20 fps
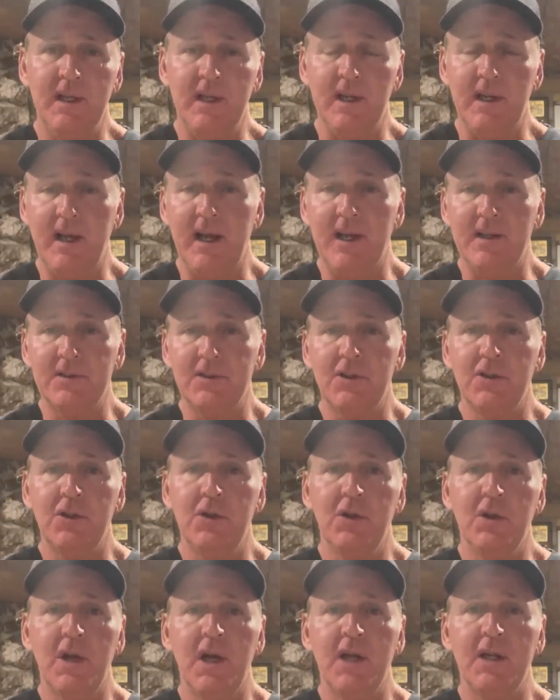And it has to
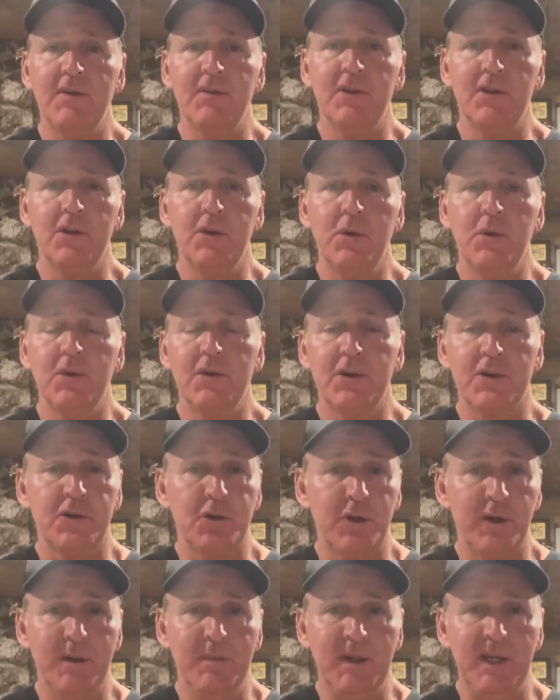do, a lot of it do with the
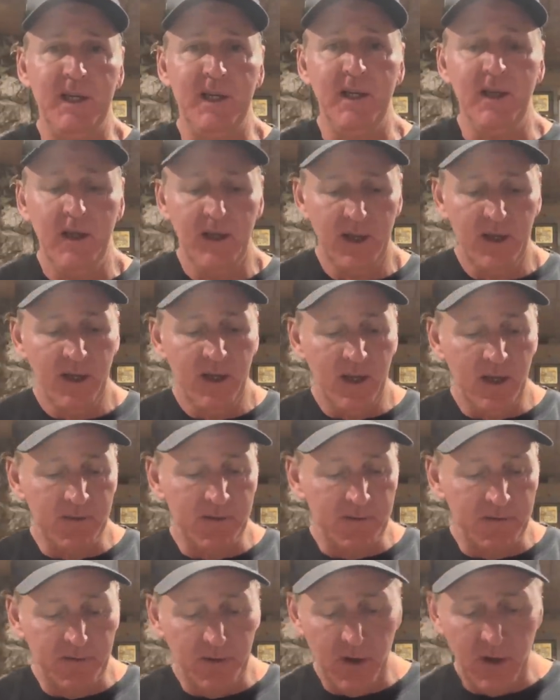trimming of
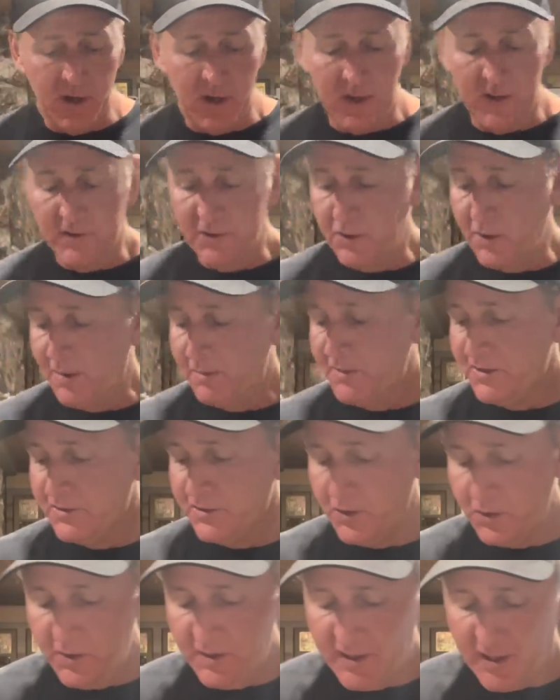the frog. So I'm going to
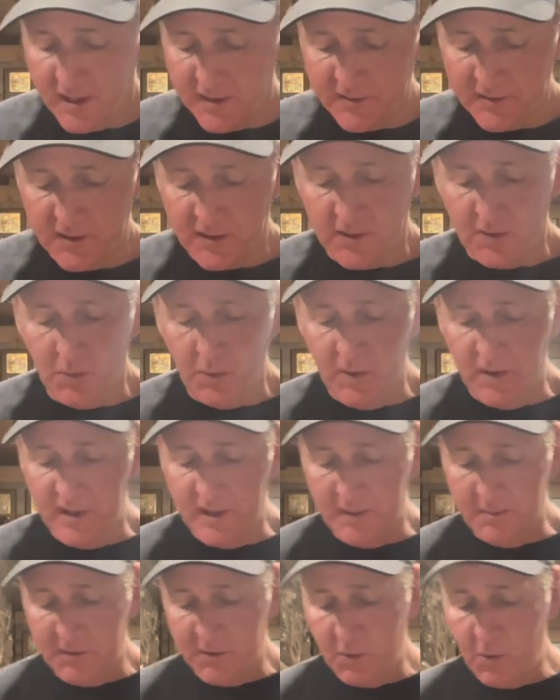show you guys here one.
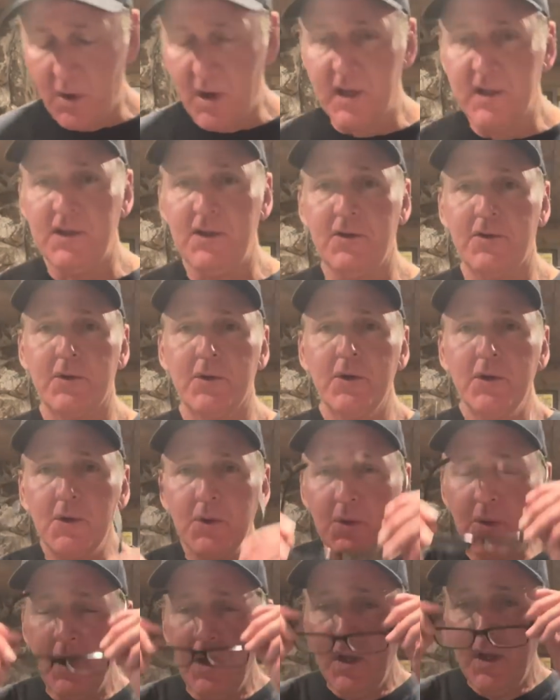I'm going to walk you
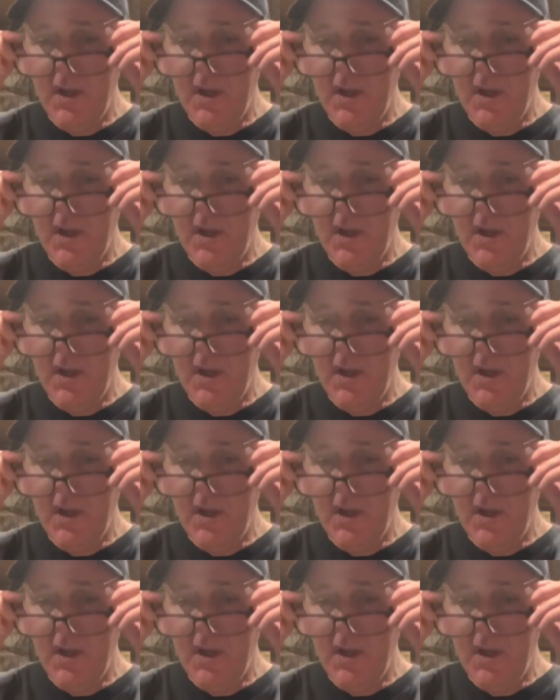through